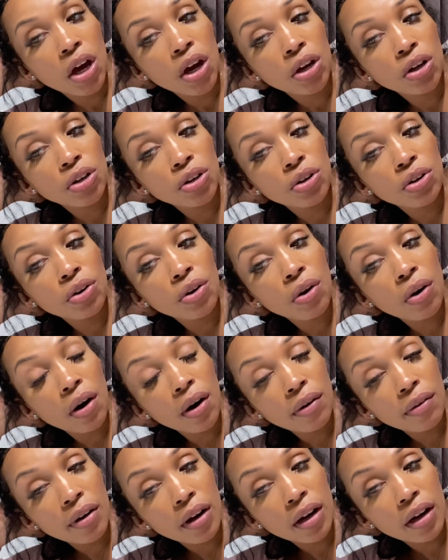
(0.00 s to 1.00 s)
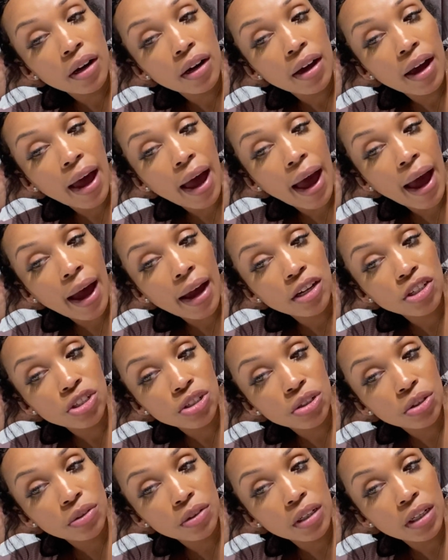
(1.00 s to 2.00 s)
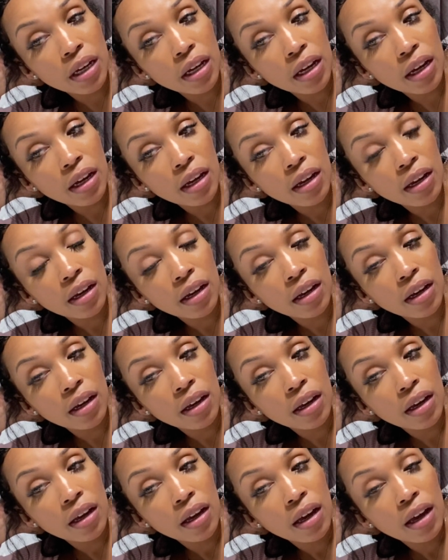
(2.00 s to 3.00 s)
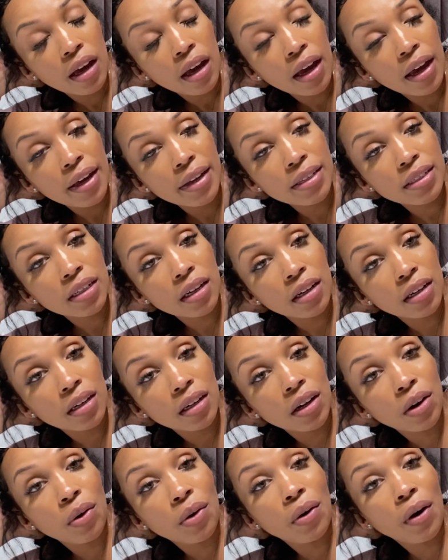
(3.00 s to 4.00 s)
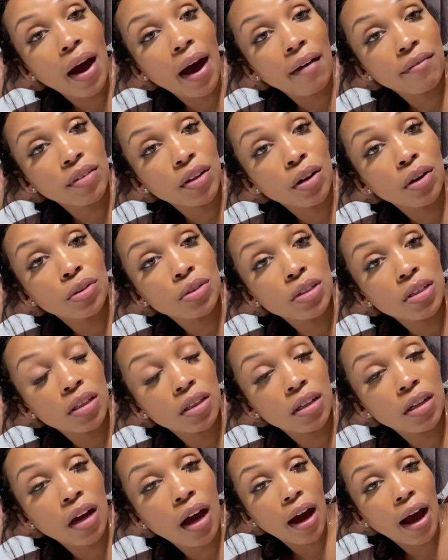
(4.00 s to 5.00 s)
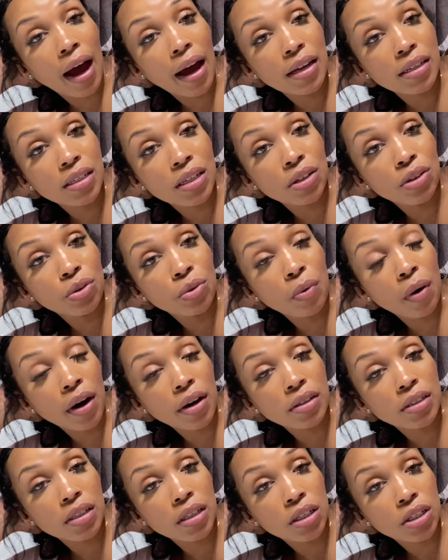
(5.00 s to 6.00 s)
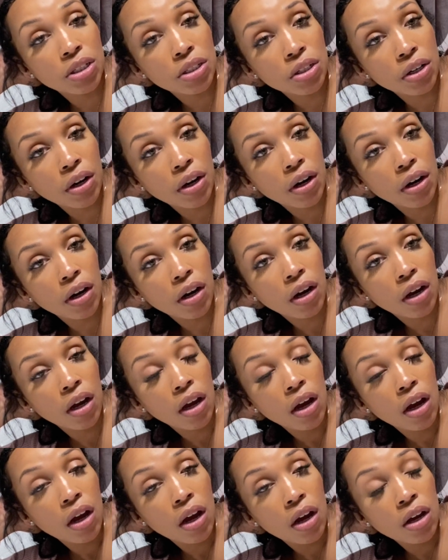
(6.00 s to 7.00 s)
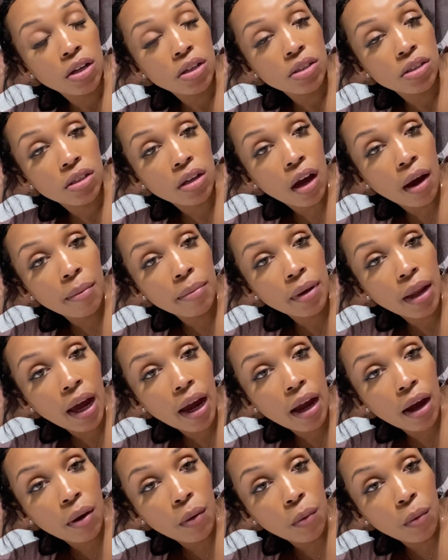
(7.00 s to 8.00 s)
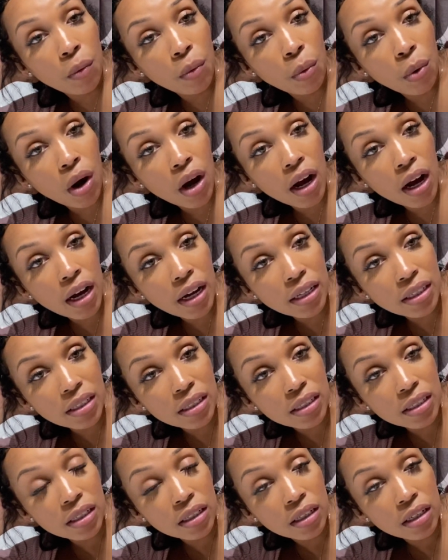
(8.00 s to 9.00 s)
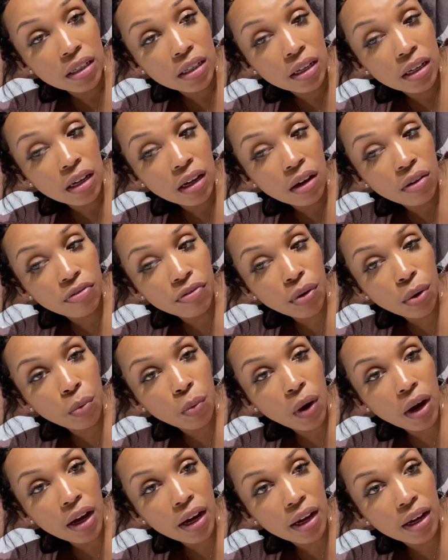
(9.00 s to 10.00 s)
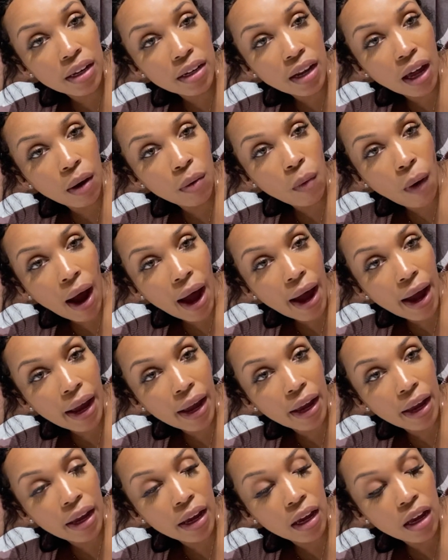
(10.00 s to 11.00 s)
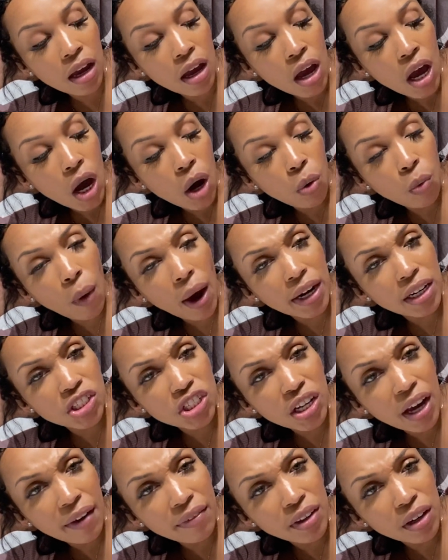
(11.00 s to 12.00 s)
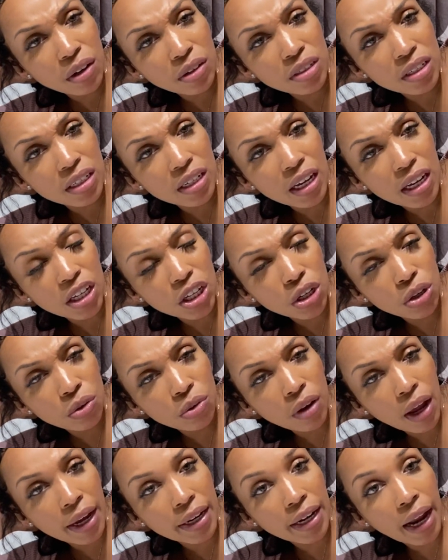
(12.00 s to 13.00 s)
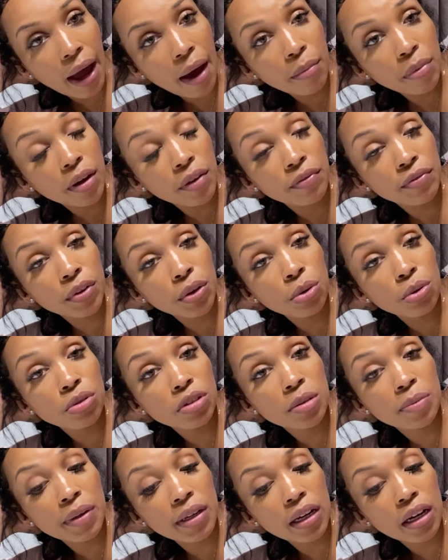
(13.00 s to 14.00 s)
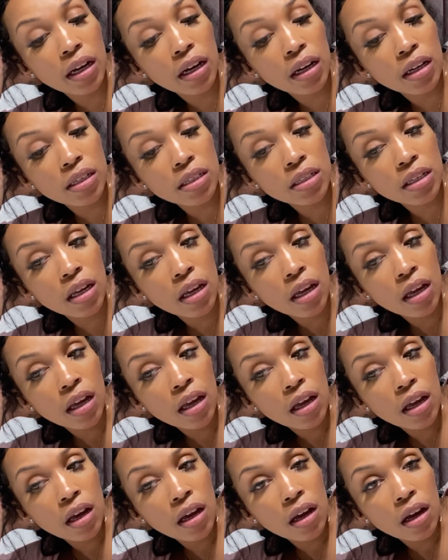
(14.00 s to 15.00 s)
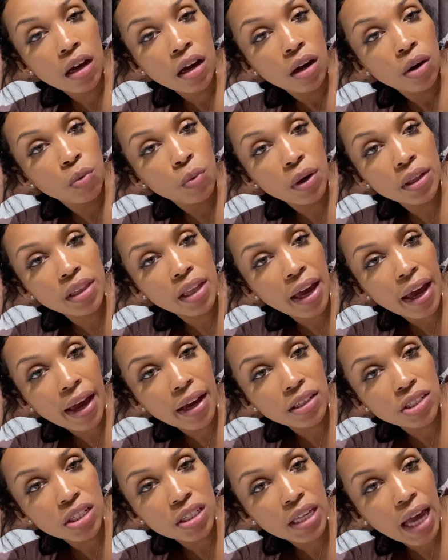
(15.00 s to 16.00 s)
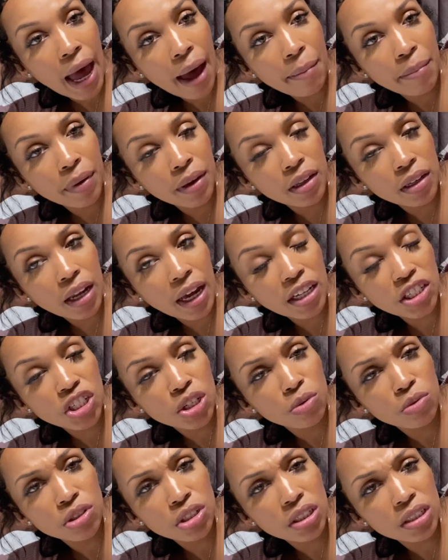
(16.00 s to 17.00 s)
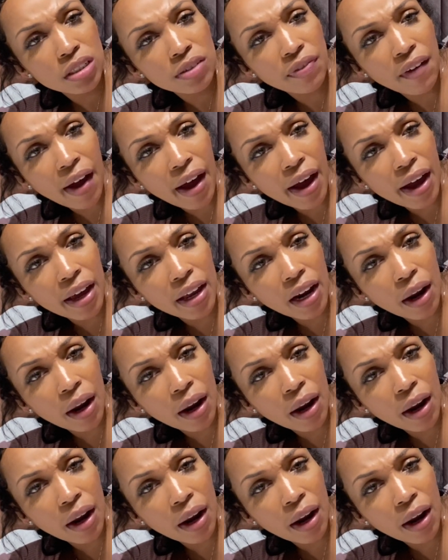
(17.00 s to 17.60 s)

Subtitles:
Nora actually is gonna have to go to the ICU with her sister. So I'm like, what? For what? Like, why? Why does she have to go to NICU? Like, now I'm confused, because what the heck just happened? Like, she was just fine.